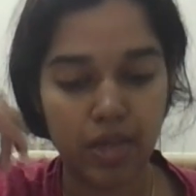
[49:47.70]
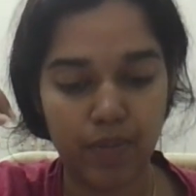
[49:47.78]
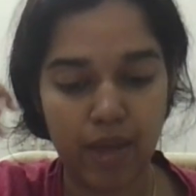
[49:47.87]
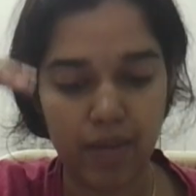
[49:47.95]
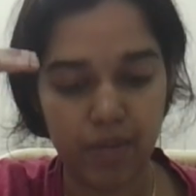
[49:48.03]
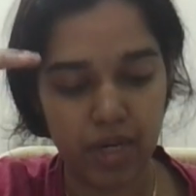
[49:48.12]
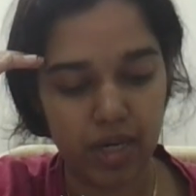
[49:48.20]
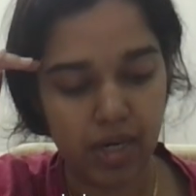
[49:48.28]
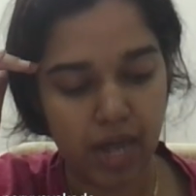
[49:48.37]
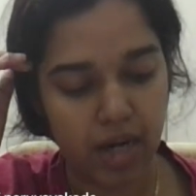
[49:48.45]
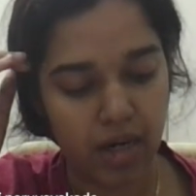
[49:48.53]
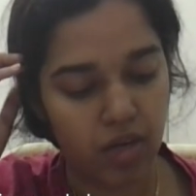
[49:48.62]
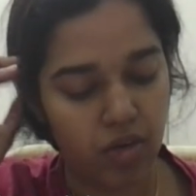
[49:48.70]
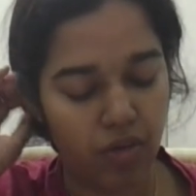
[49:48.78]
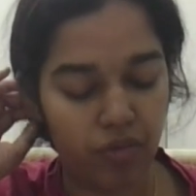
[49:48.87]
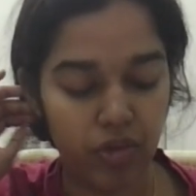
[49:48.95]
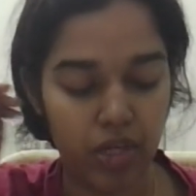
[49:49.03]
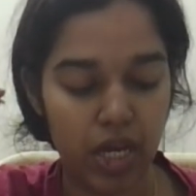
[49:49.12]
experimental data, you
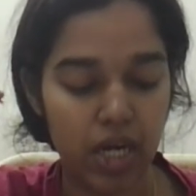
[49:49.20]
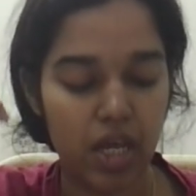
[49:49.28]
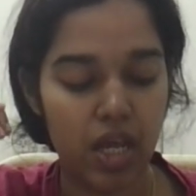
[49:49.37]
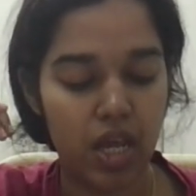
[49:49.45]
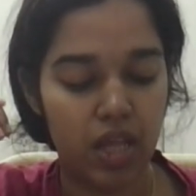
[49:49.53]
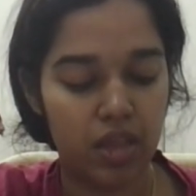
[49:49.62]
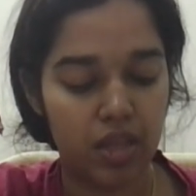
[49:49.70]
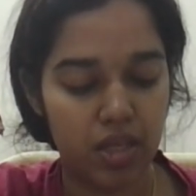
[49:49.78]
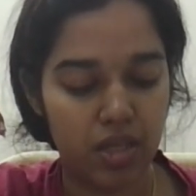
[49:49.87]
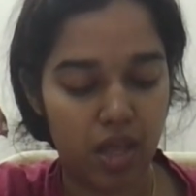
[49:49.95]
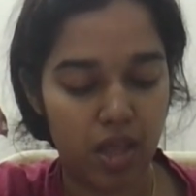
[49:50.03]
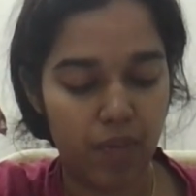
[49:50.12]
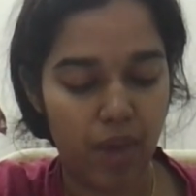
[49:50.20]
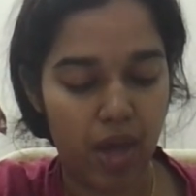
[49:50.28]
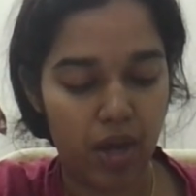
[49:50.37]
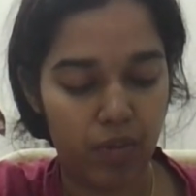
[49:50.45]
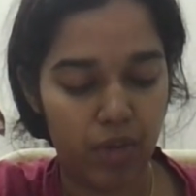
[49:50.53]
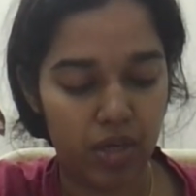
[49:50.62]
have to get these are the
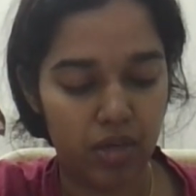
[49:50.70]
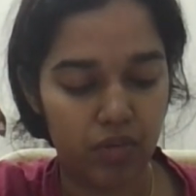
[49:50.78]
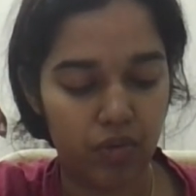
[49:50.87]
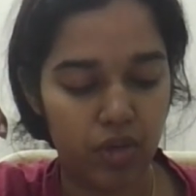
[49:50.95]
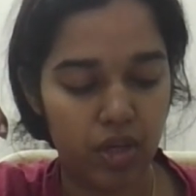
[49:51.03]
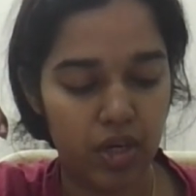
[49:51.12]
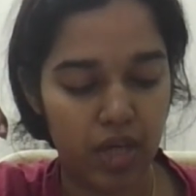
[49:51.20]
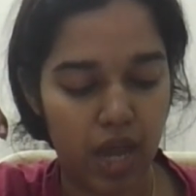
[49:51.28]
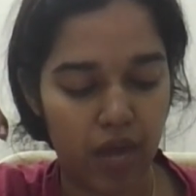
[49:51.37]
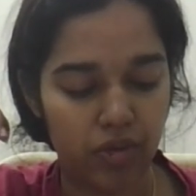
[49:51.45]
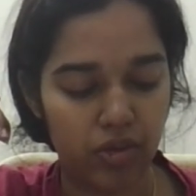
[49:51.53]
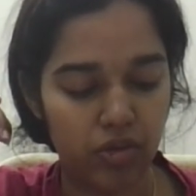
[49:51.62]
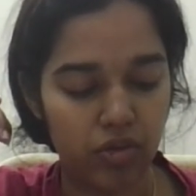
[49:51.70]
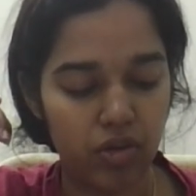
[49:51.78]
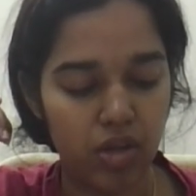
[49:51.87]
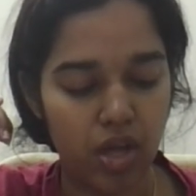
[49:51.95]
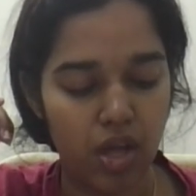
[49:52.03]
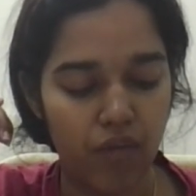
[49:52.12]
parameters for the reaction. So
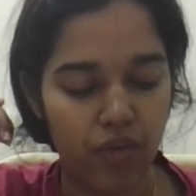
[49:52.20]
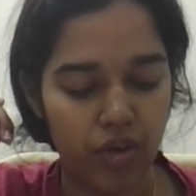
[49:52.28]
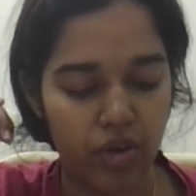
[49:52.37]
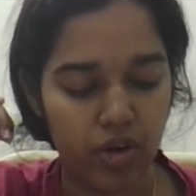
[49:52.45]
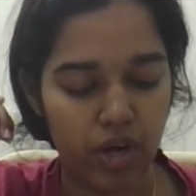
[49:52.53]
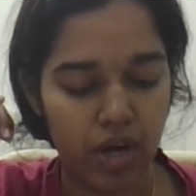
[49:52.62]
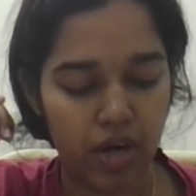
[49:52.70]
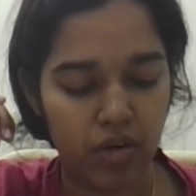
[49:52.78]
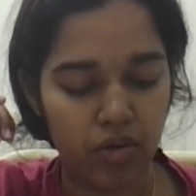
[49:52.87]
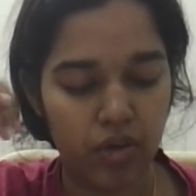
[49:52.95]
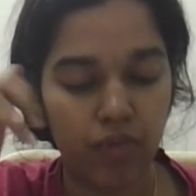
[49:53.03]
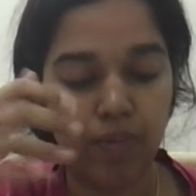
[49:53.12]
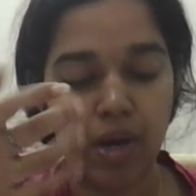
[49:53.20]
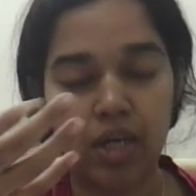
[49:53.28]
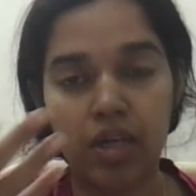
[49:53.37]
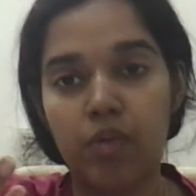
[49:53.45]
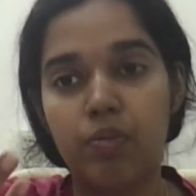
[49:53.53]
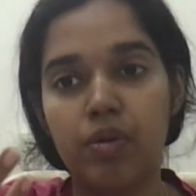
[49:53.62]
when you're trying to give
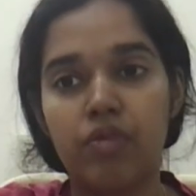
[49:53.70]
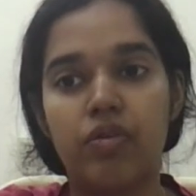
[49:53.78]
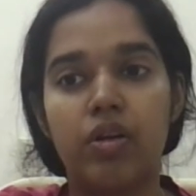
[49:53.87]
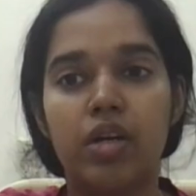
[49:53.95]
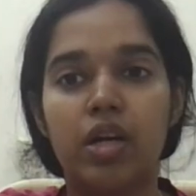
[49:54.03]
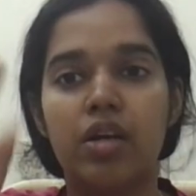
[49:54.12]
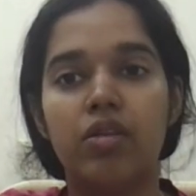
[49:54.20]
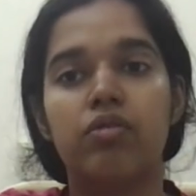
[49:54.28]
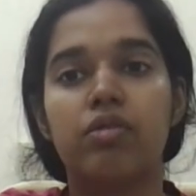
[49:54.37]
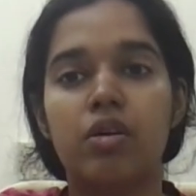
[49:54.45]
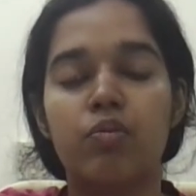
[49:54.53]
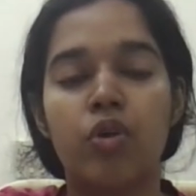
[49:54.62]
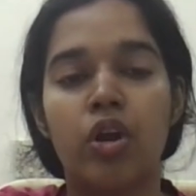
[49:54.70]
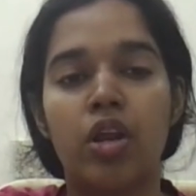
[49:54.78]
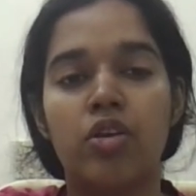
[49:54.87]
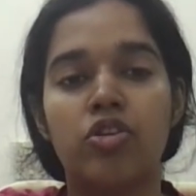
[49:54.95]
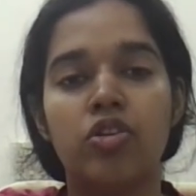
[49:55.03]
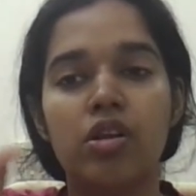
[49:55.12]
multiple better different
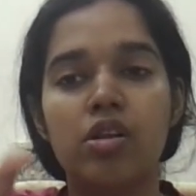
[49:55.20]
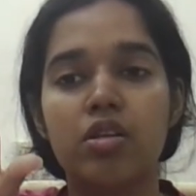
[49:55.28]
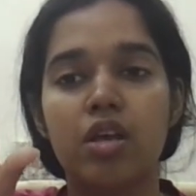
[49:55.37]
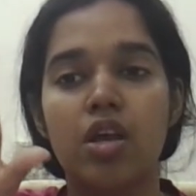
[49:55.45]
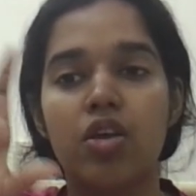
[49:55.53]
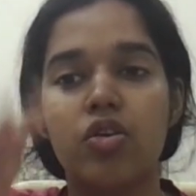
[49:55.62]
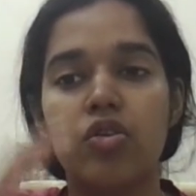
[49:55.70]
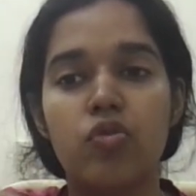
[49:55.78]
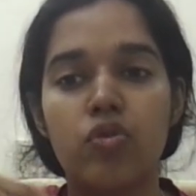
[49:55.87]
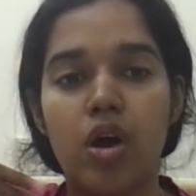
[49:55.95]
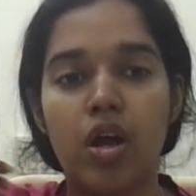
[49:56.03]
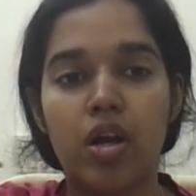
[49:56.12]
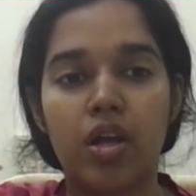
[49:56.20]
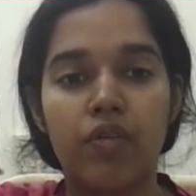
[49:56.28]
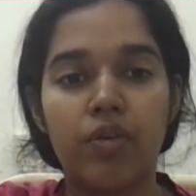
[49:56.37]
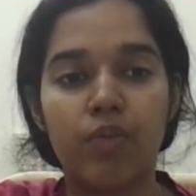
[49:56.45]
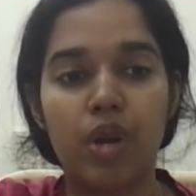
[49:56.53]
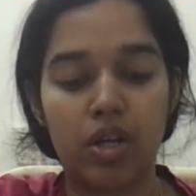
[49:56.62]
potentials, you are
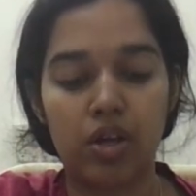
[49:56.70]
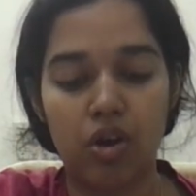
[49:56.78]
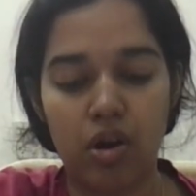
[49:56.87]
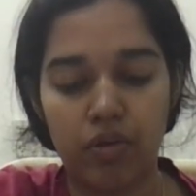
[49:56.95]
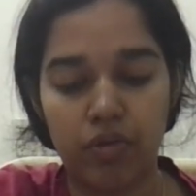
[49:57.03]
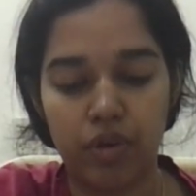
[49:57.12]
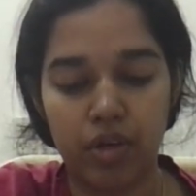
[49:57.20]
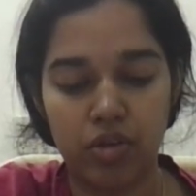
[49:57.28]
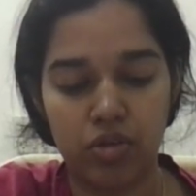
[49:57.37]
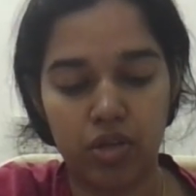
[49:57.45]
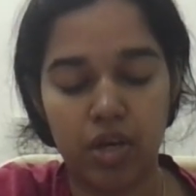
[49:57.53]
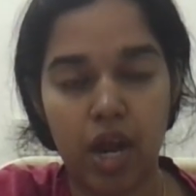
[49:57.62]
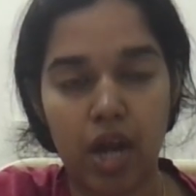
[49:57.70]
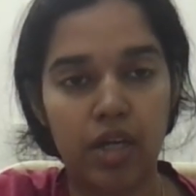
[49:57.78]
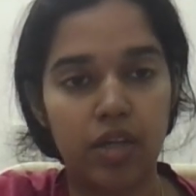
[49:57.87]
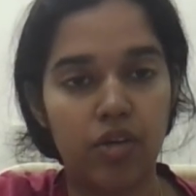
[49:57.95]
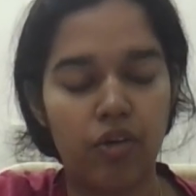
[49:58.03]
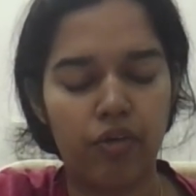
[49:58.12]
giving better confidence to the
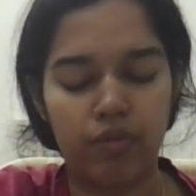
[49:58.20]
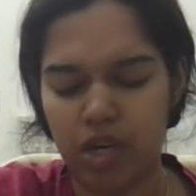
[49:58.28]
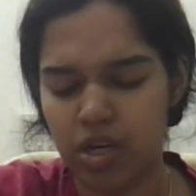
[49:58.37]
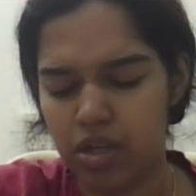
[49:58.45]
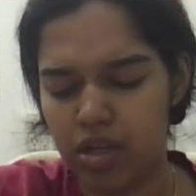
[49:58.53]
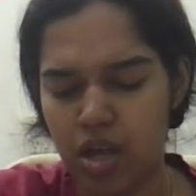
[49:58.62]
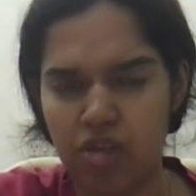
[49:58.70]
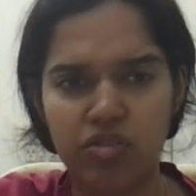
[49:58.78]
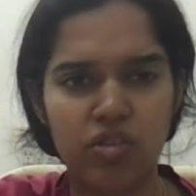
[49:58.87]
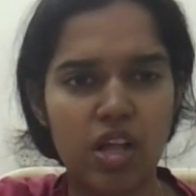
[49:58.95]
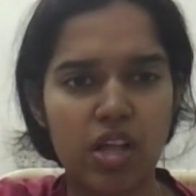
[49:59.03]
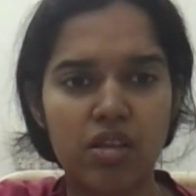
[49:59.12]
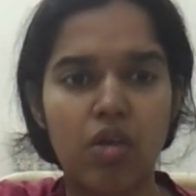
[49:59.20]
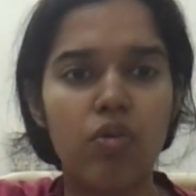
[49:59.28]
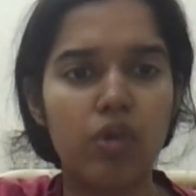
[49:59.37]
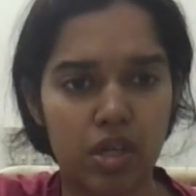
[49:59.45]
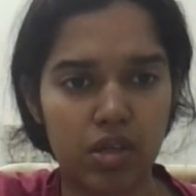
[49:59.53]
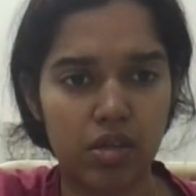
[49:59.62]
data you obtain. Yeah, so that's
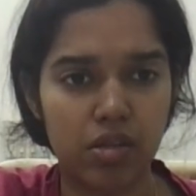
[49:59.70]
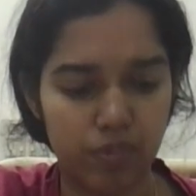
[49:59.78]
how it